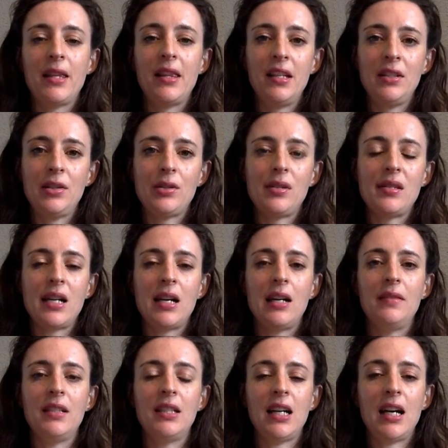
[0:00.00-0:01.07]
within
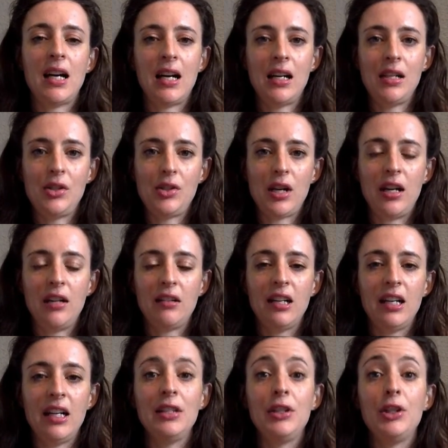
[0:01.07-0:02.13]
yourself in the heart
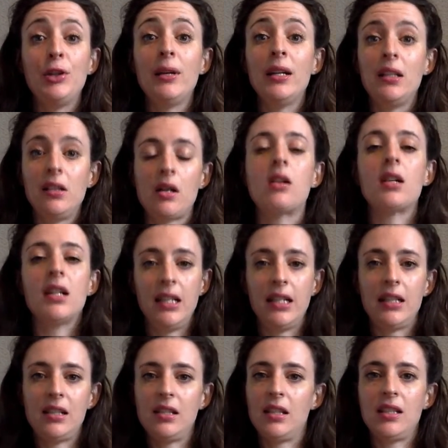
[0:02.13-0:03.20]
chakra, you are not
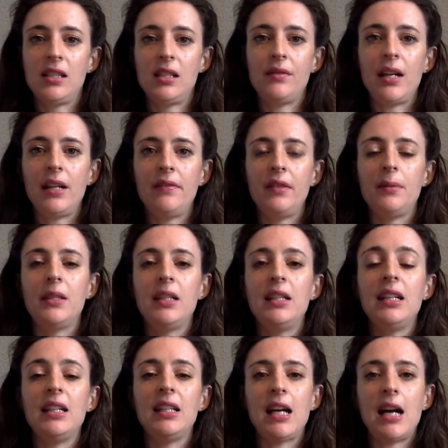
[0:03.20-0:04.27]
connected to the divine
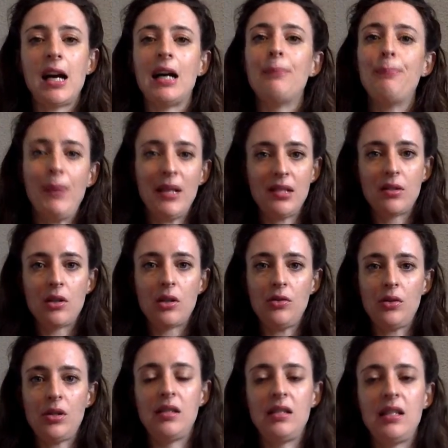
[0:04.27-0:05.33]
feminine and the heart-based
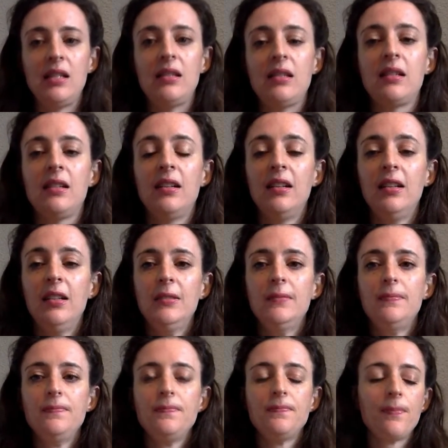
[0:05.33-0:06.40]
consciousness.
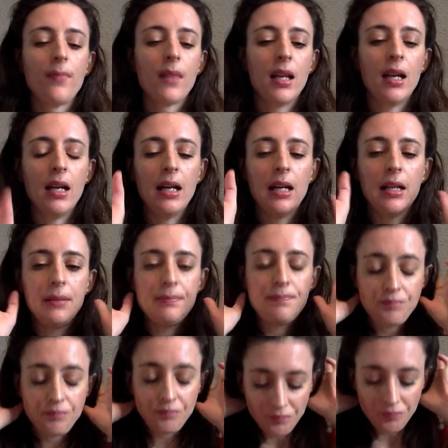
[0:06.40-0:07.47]

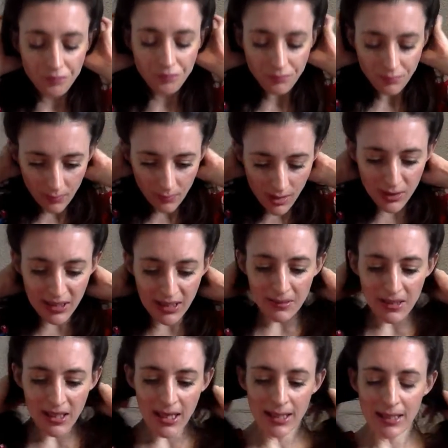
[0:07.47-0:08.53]
So yeah, I
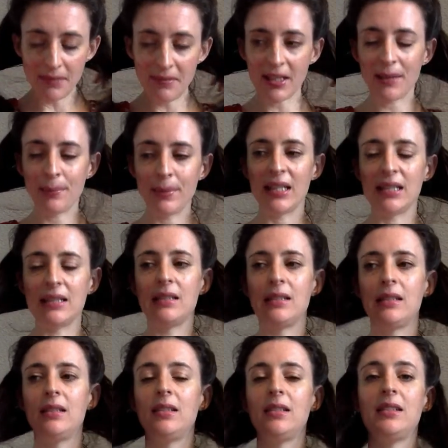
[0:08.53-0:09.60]
would highly
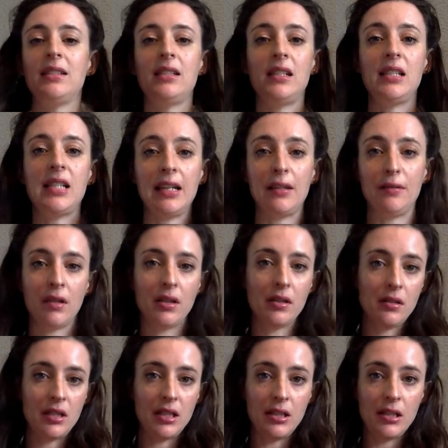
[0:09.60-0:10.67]
recommend to take a
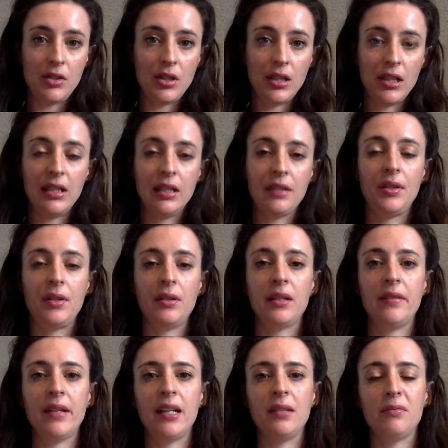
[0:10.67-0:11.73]
rose tincture if you
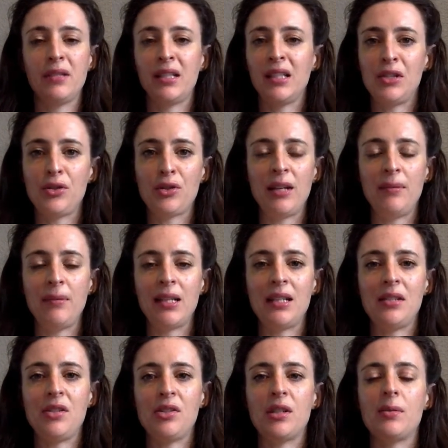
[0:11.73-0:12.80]
have had really trying
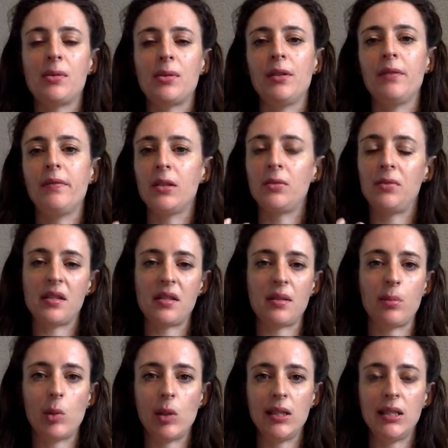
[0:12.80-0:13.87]
relationships or you feel
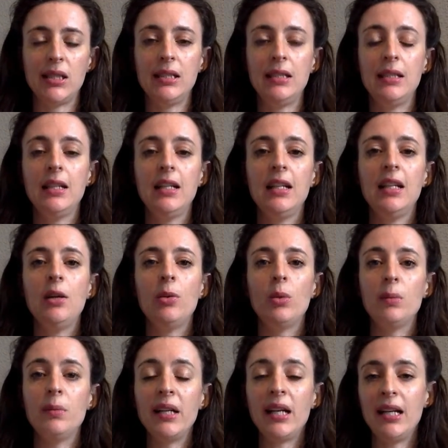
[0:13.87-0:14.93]
disappointed.
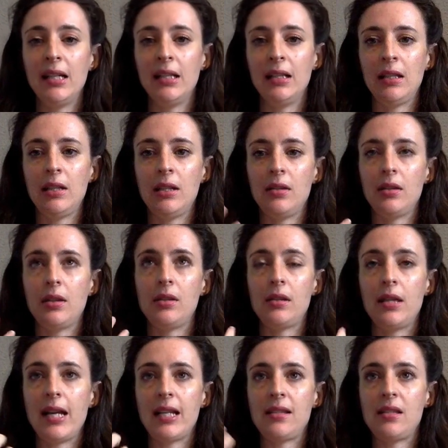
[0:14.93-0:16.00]
When we are in
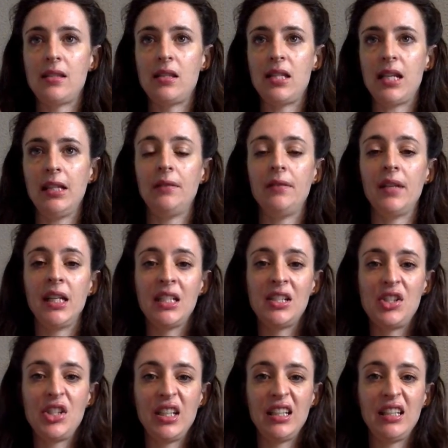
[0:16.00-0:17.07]
that state of
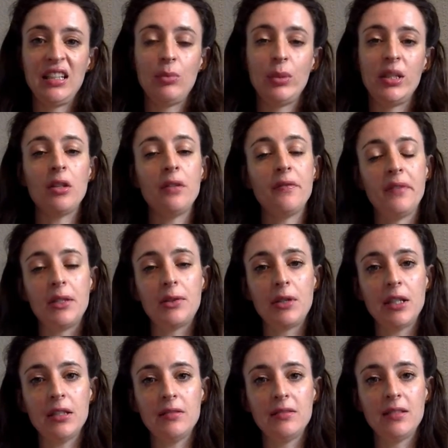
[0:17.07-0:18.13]
energy, we don't feel
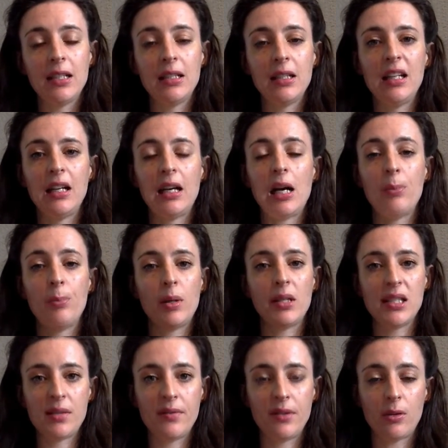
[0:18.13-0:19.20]
good. Our
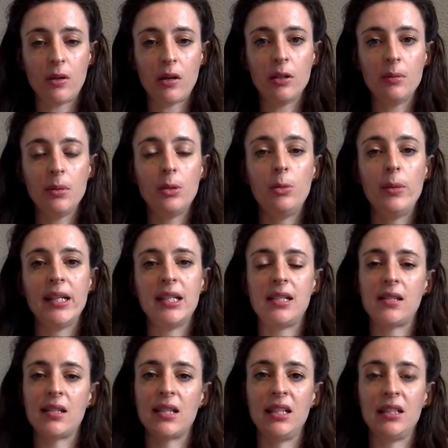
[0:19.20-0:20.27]
bodies feel horrible. We are
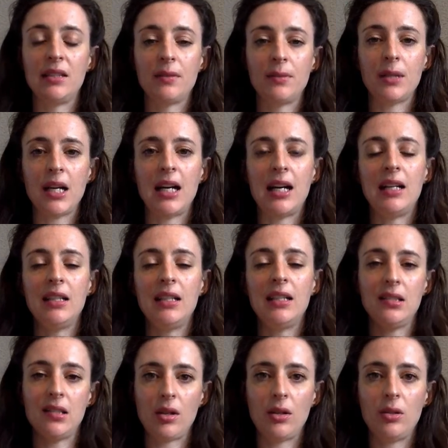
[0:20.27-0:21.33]
disconnected the heart and
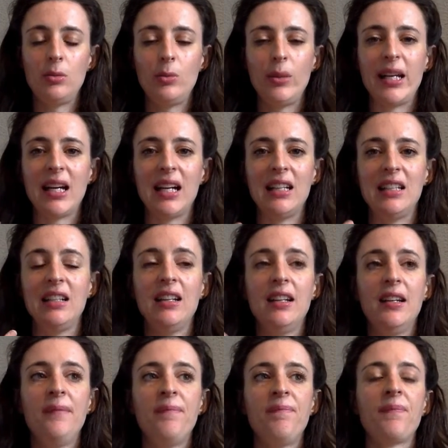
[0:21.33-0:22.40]
the soul. We can't,
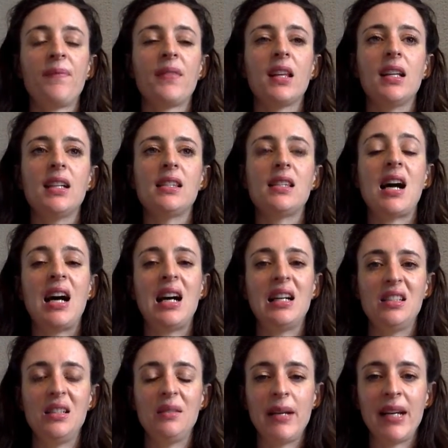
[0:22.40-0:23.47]
it's
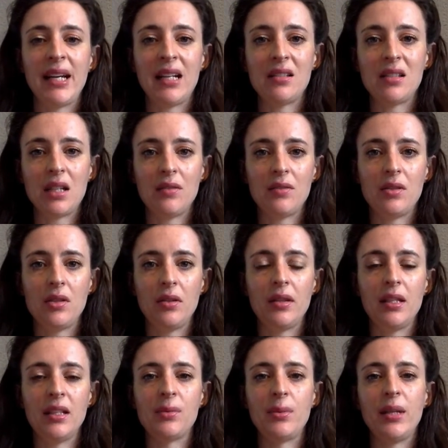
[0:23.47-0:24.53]
hard to make ourselves do
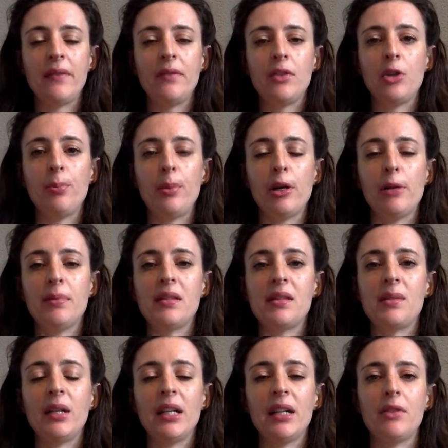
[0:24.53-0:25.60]
things. We have no
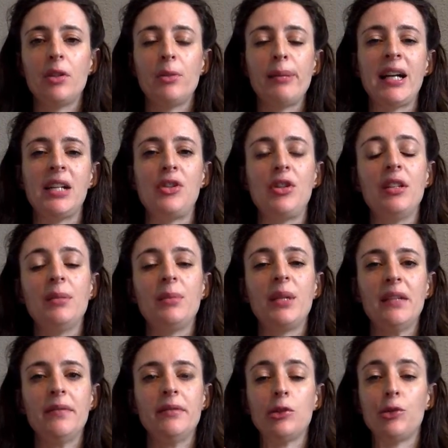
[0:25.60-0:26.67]
purpose, and we have no passion, and
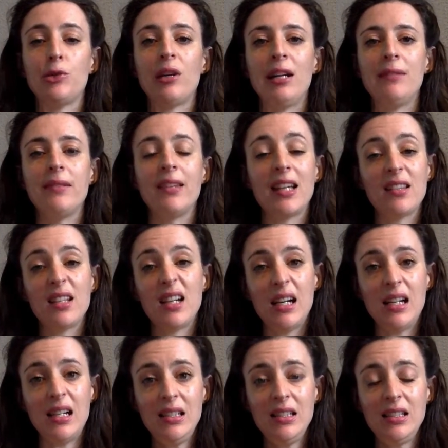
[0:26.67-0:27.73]
we have no drive without the
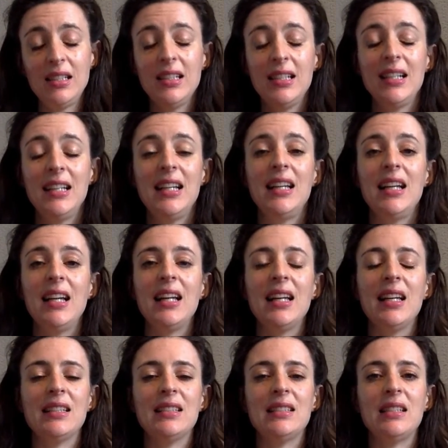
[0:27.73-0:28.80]
heart.
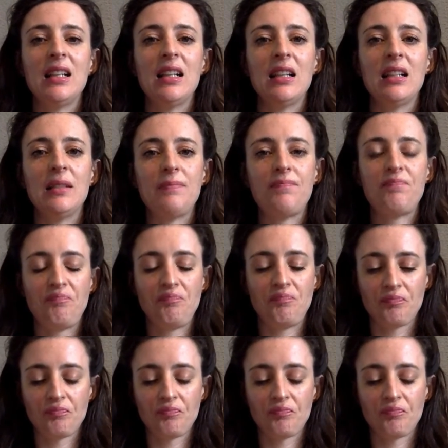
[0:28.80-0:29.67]
And